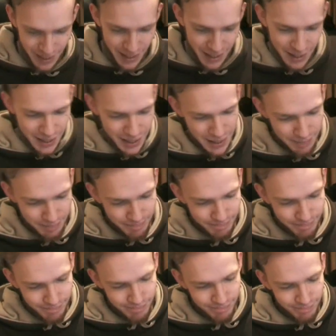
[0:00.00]

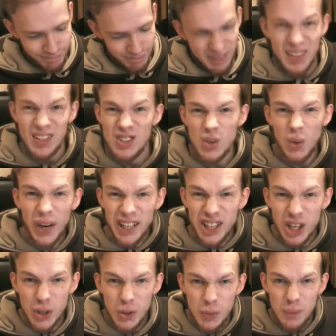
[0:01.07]
It's quite
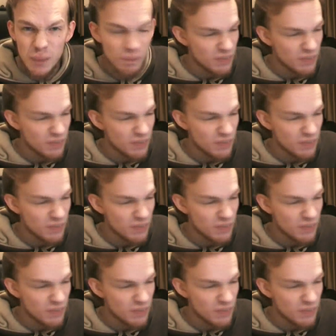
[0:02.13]
new,